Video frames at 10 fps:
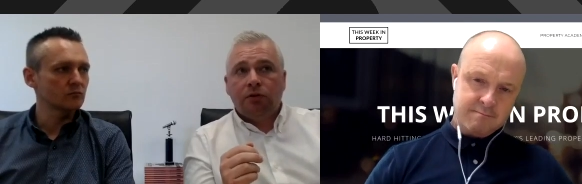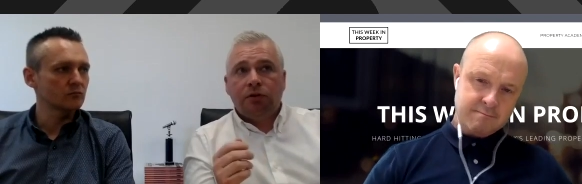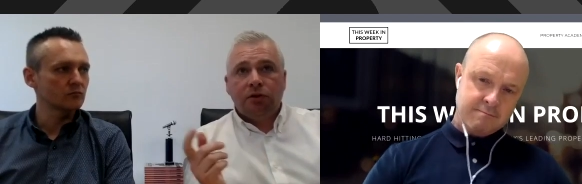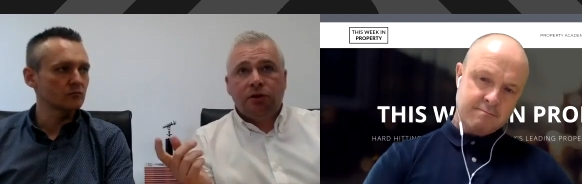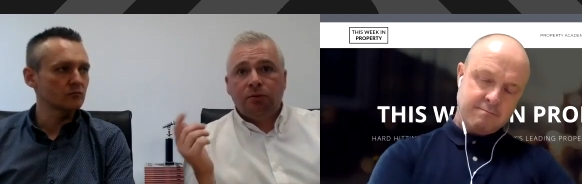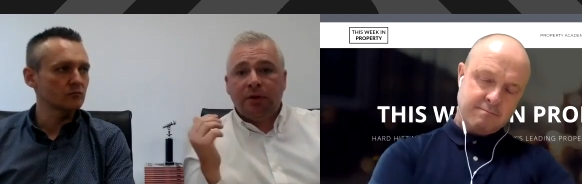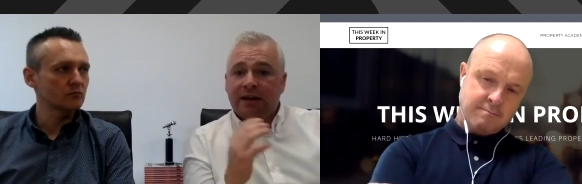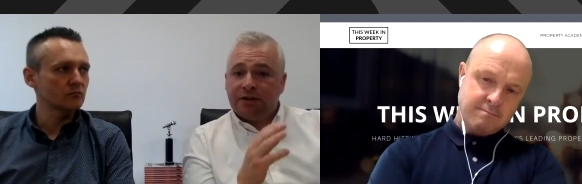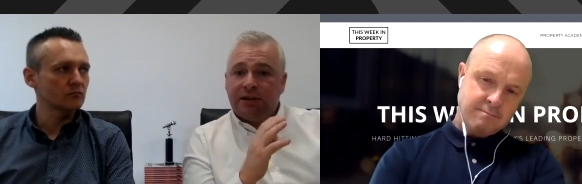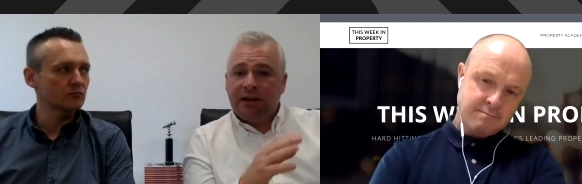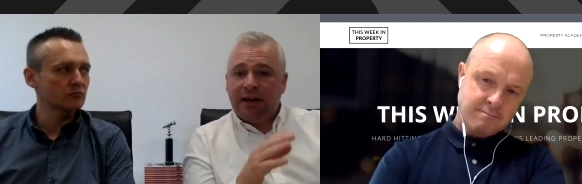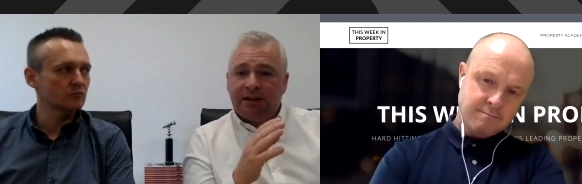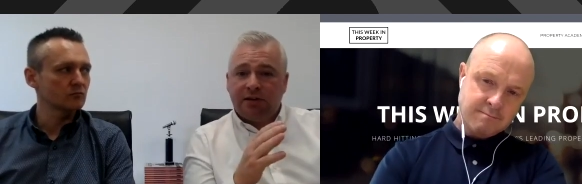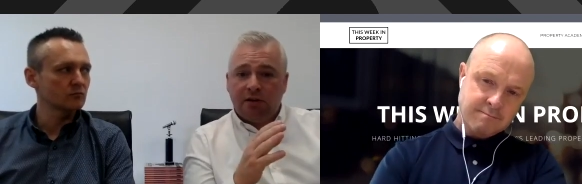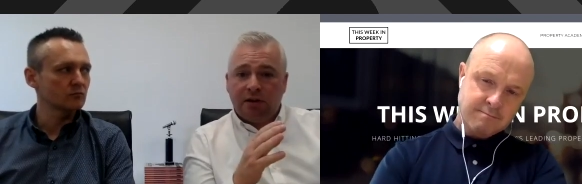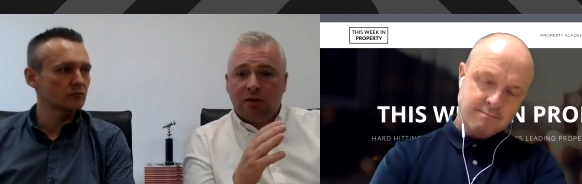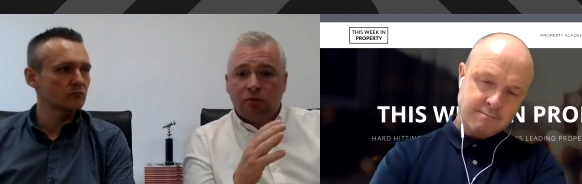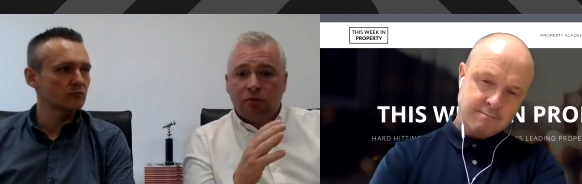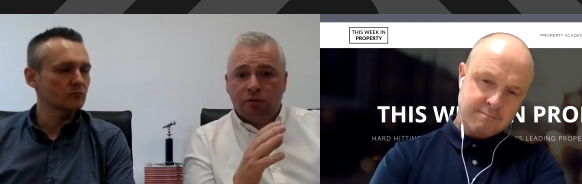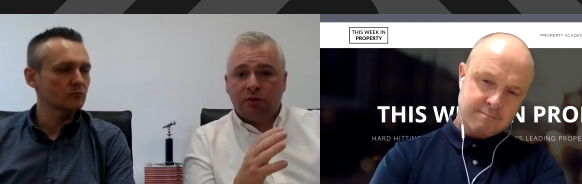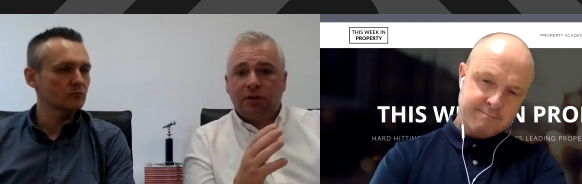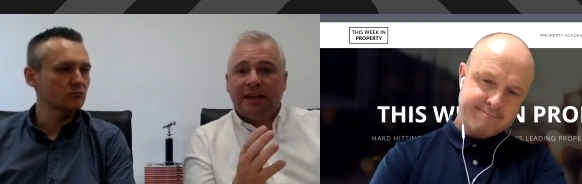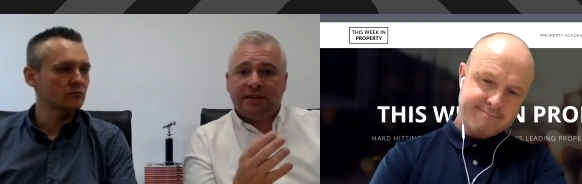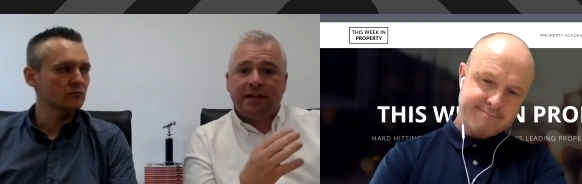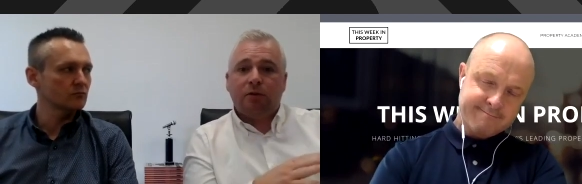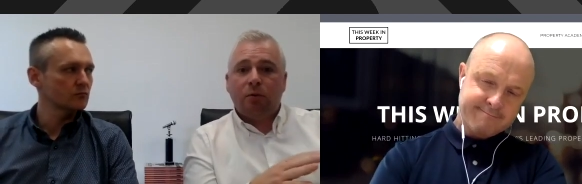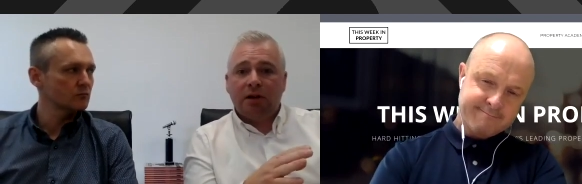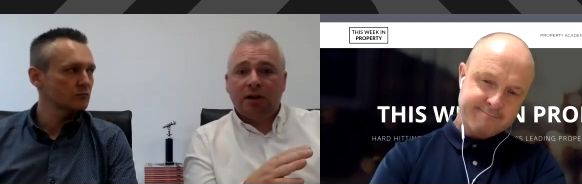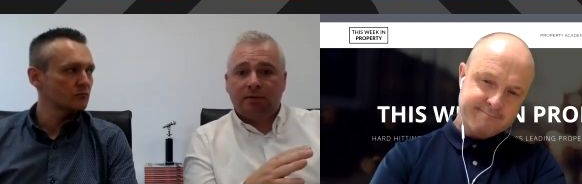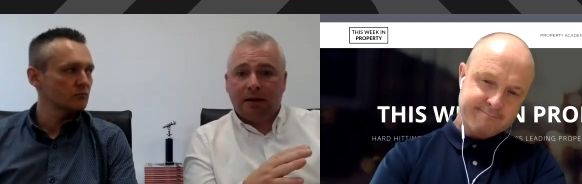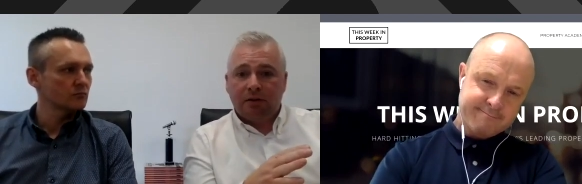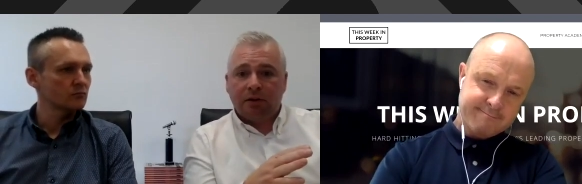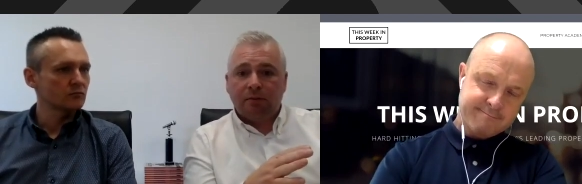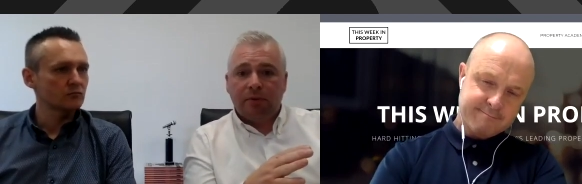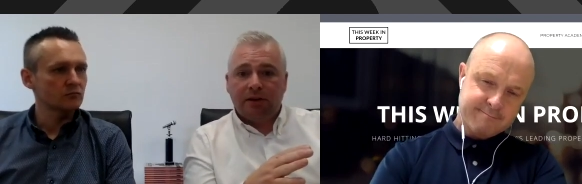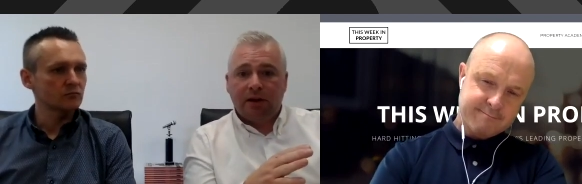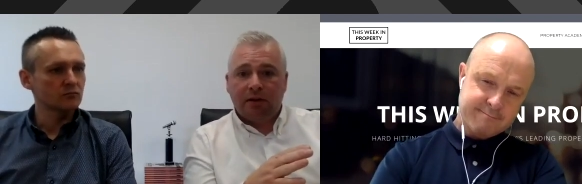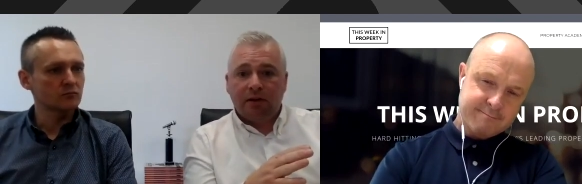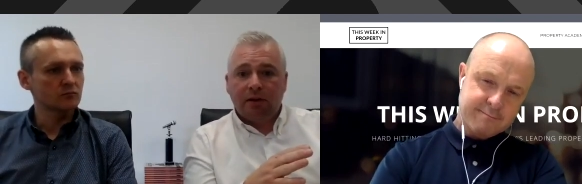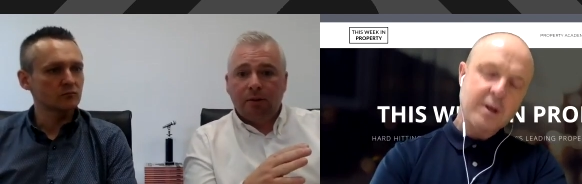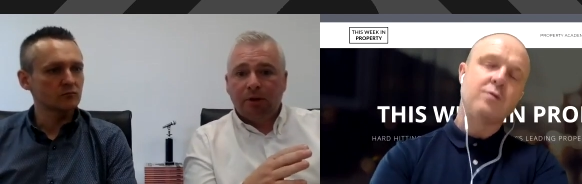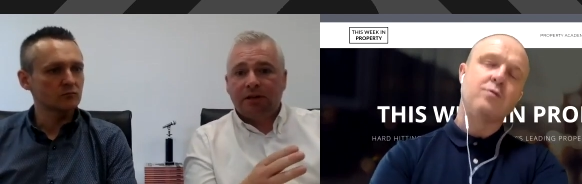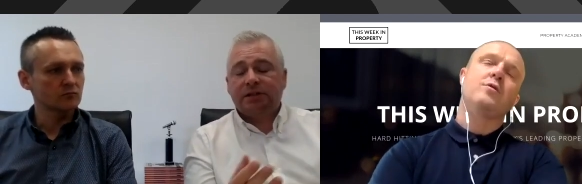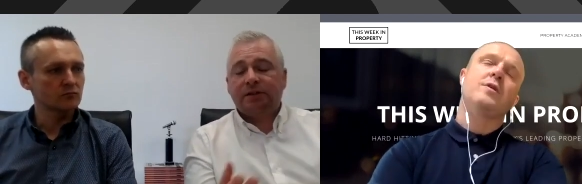Speaker 1: do, do we actually need to do that, or is there a workaround that can be done? Because